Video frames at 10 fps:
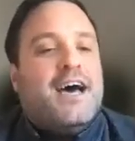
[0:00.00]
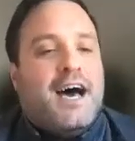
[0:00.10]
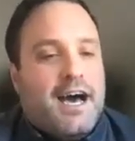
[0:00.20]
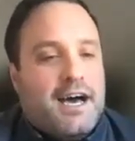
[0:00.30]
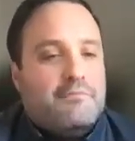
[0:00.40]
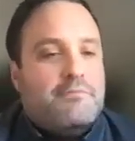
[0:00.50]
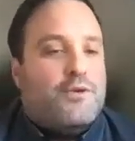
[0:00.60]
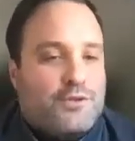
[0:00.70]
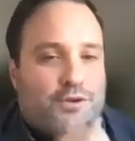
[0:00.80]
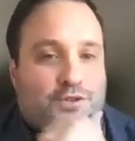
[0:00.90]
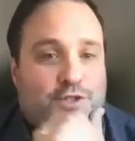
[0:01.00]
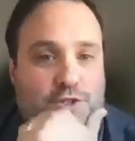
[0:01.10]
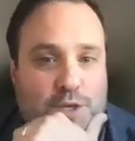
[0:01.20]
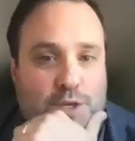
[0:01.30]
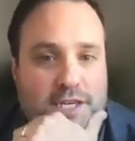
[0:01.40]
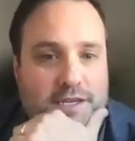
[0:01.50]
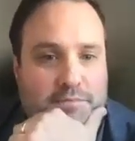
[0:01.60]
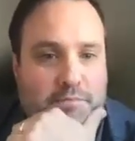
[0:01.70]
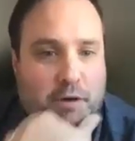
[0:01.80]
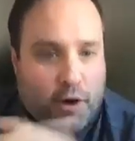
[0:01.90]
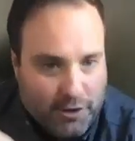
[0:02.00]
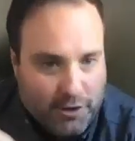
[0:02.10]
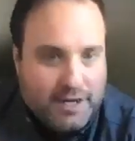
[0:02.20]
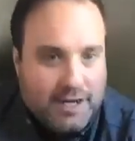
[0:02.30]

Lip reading: or should we partner?